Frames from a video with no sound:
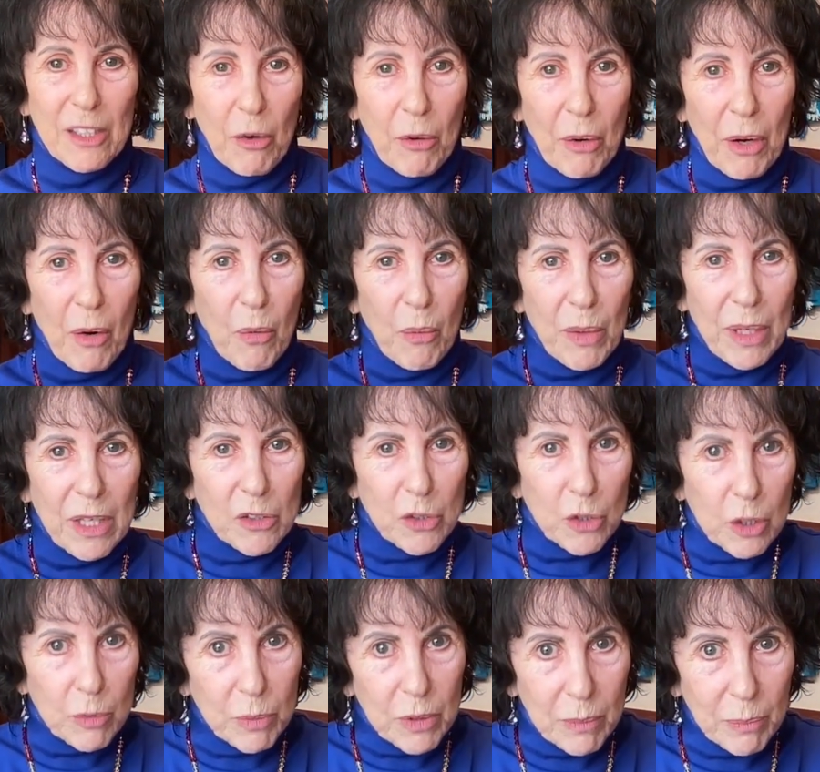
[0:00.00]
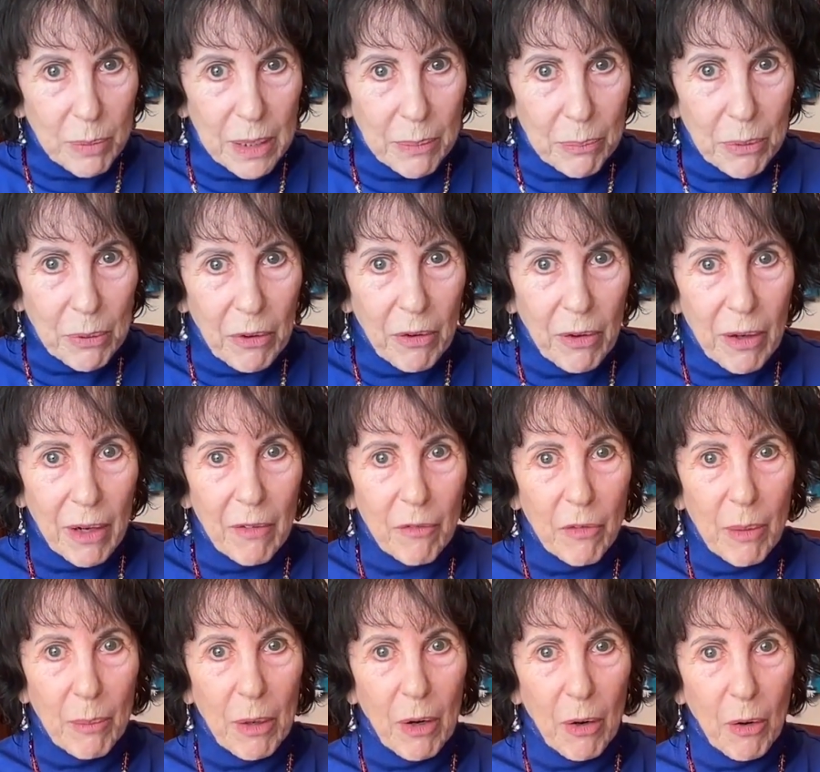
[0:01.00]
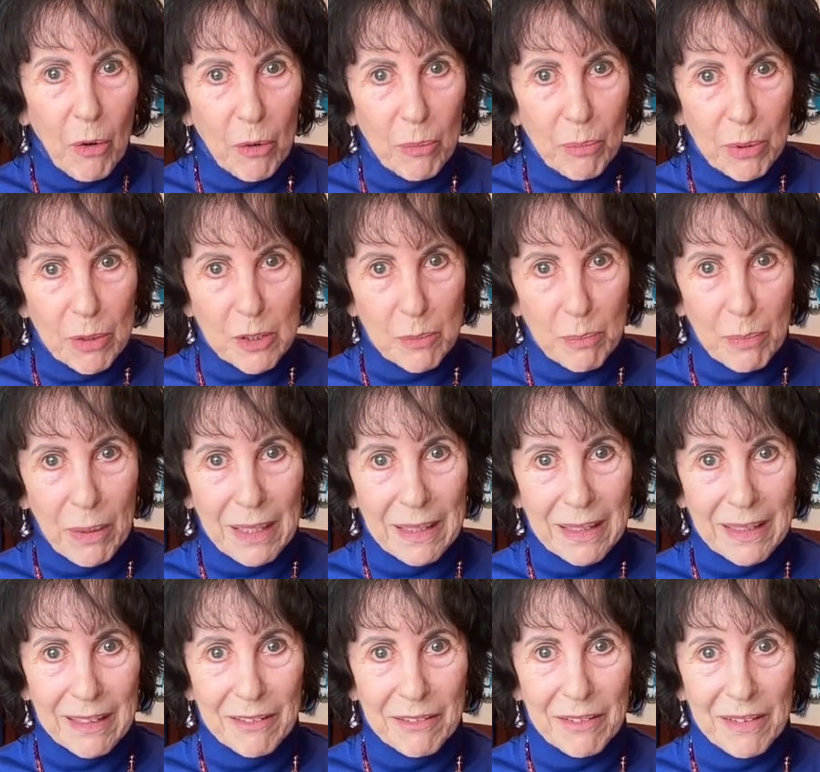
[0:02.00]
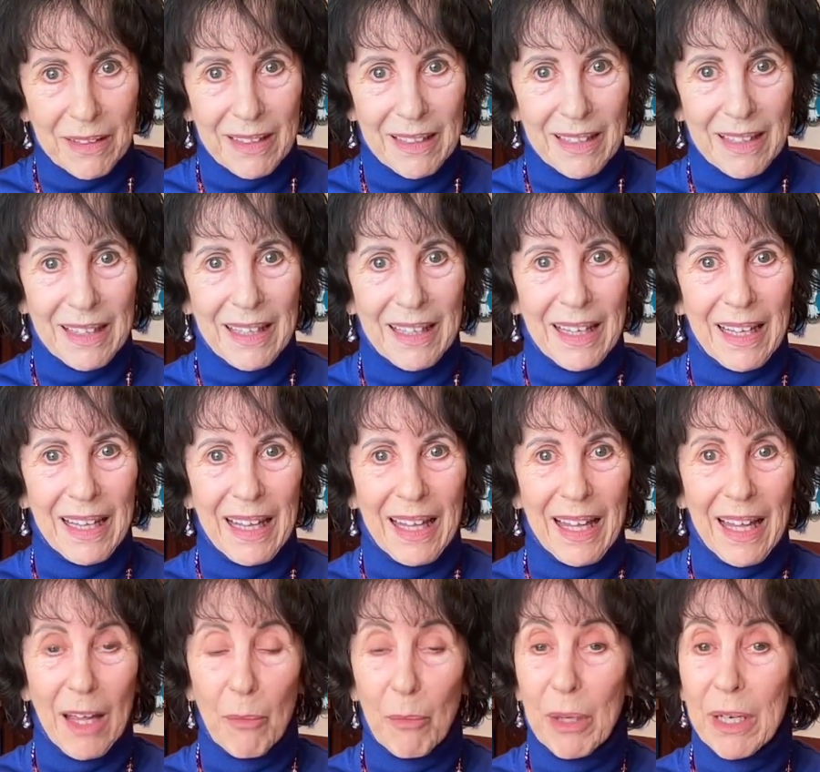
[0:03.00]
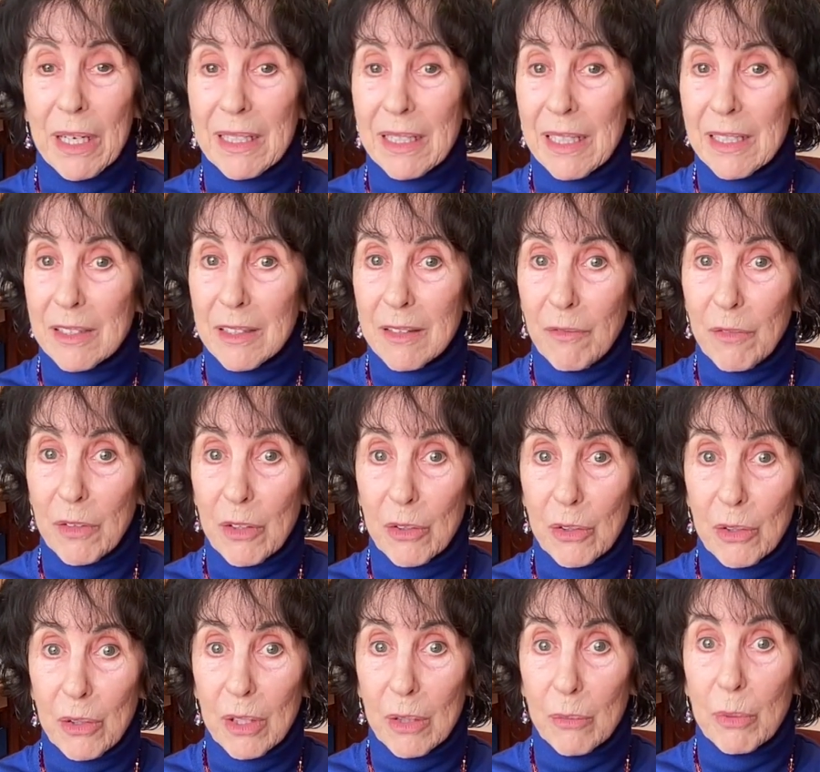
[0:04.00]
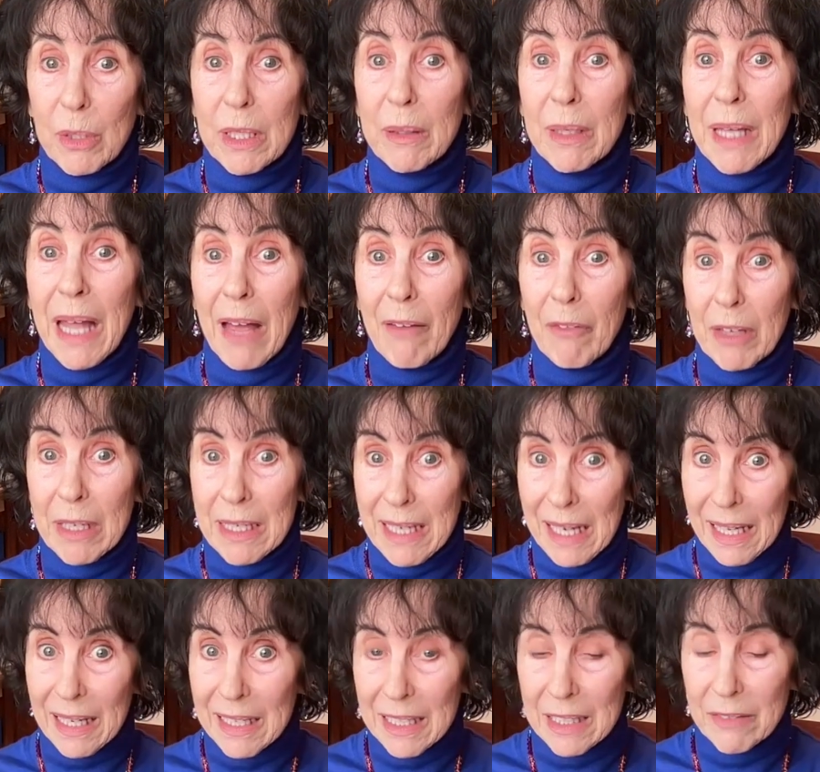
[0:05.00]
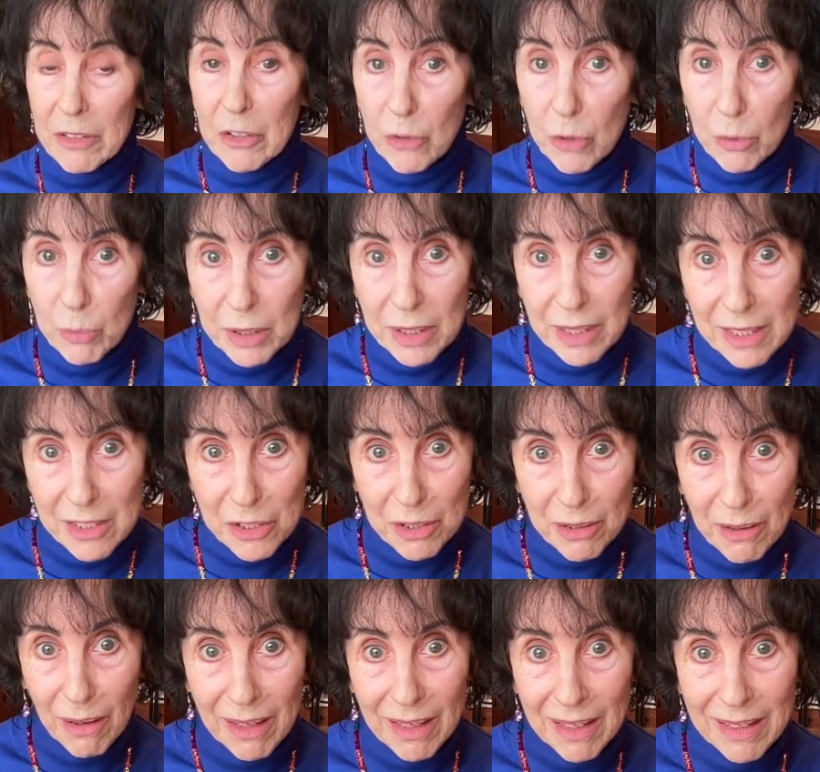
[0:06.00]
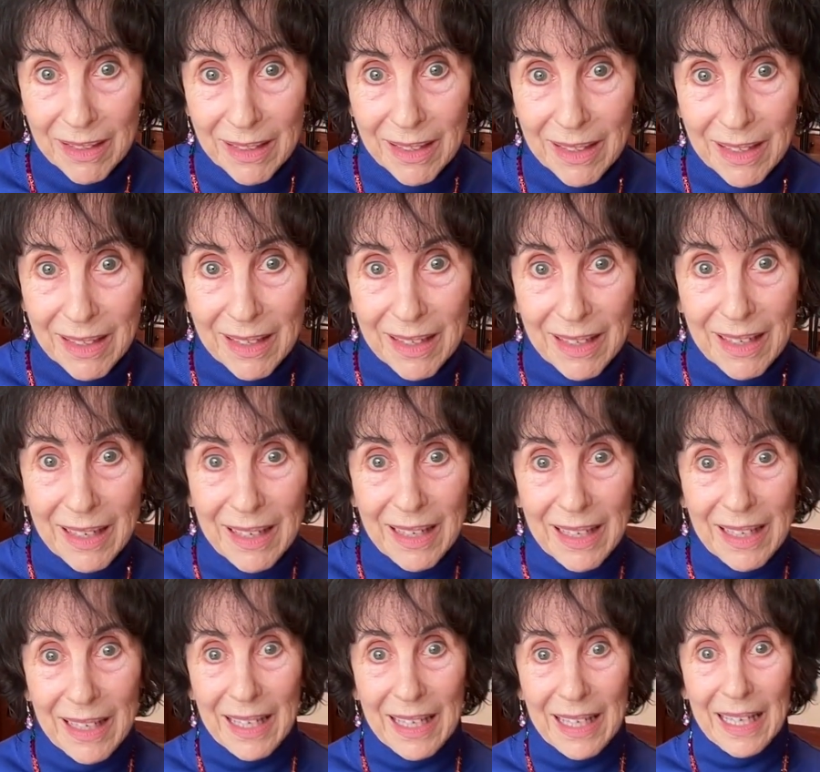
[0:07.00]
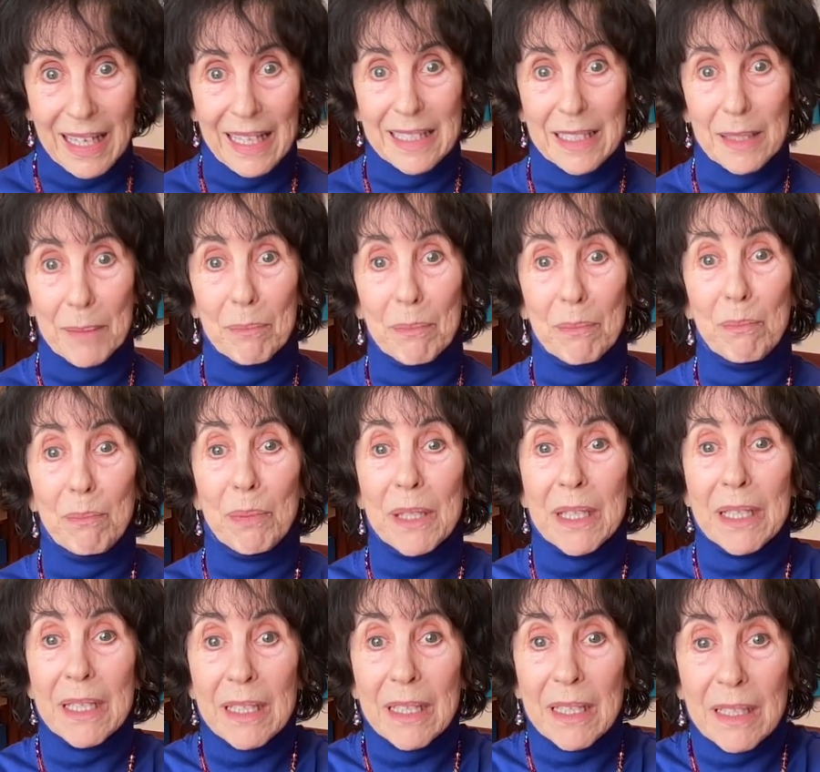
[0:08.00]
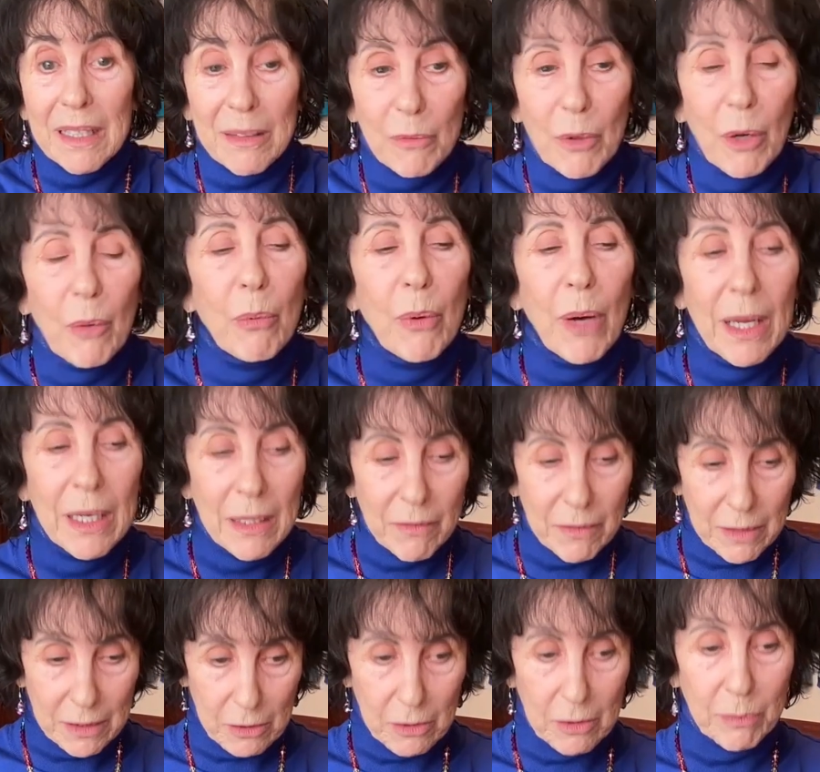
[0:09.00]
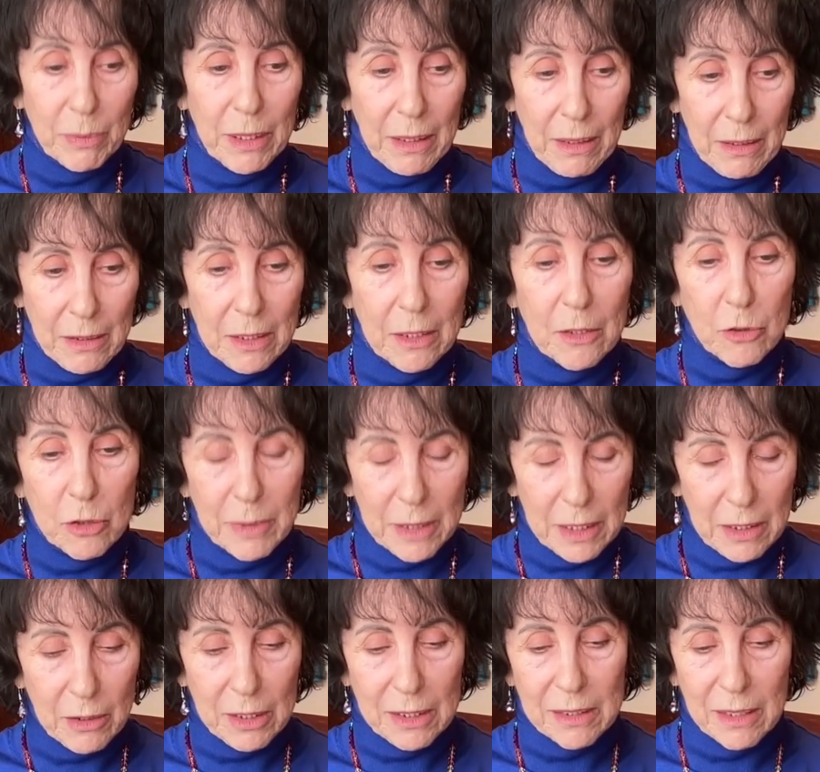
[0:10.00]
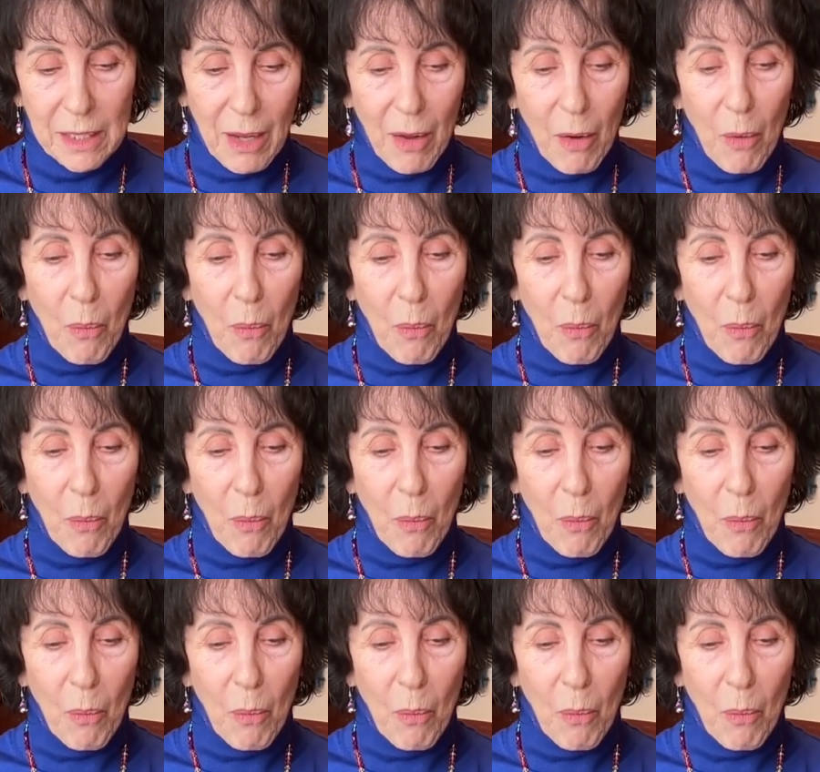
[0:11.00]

So we interpret people from our own perspective. And when it doesn't feel good, we have a negative interpretation on it. And one of the two big learnings.